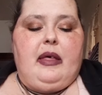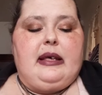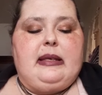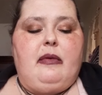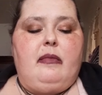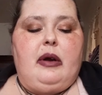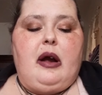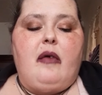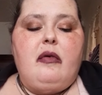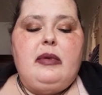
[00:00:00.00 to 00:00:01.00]
like some of them are
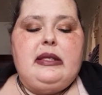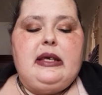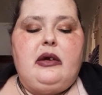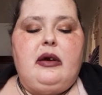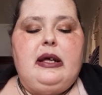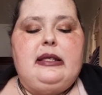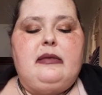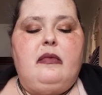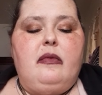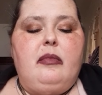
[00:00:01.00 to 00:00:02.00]
government secrets.
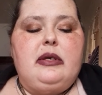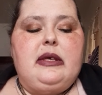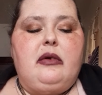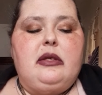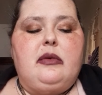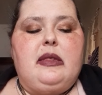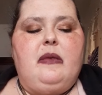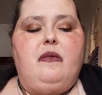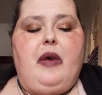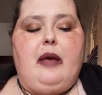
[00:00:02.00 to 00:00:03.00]
Some of them are secrets
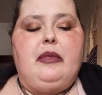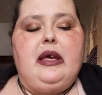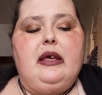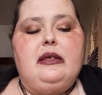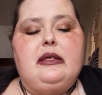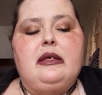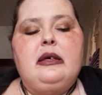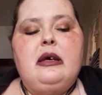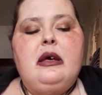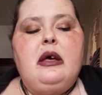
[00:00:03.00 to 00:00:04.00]
within families.
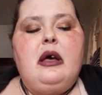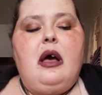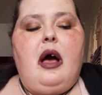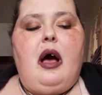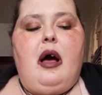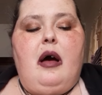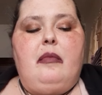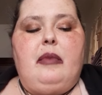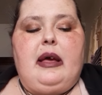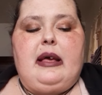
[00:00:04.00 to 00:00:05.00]

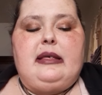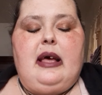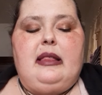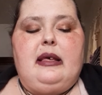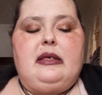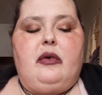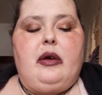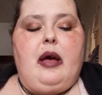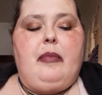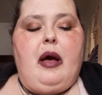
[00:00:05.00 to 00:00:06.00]
Like I said, things going
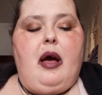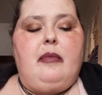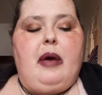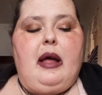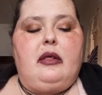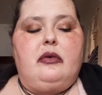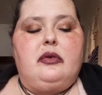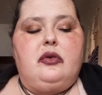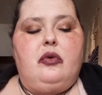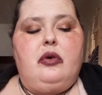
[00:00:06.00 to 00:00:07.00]
on behind
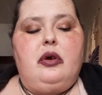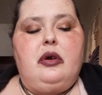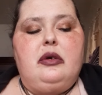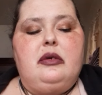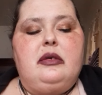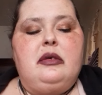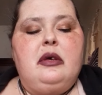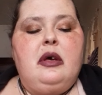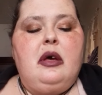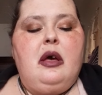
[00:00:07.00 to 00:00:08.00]
closed doors.
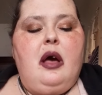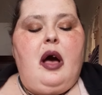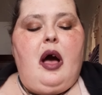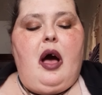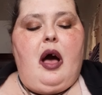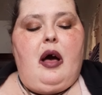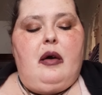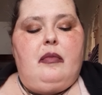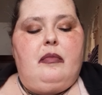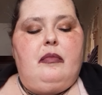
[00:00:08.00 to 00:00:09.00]

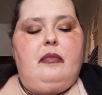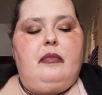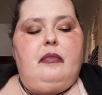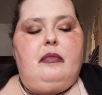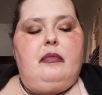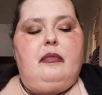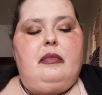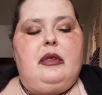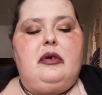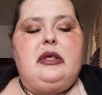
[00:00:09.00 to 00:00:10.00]

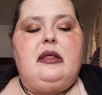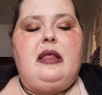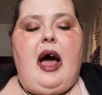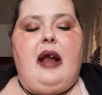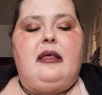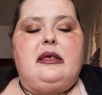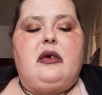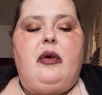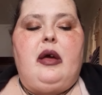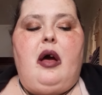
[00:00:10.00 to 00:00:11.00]
There's a lot of this
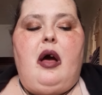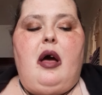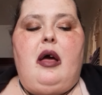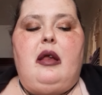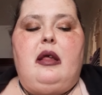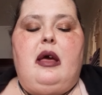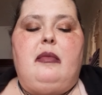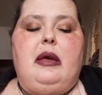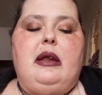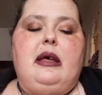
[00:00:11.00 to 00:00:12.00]
going on. I
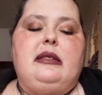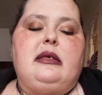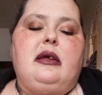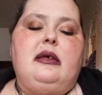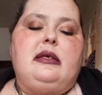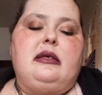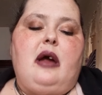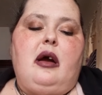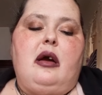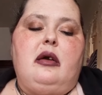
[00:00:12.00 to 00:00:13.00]
mean, it's going to
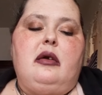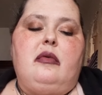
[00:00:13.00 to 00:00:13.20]
start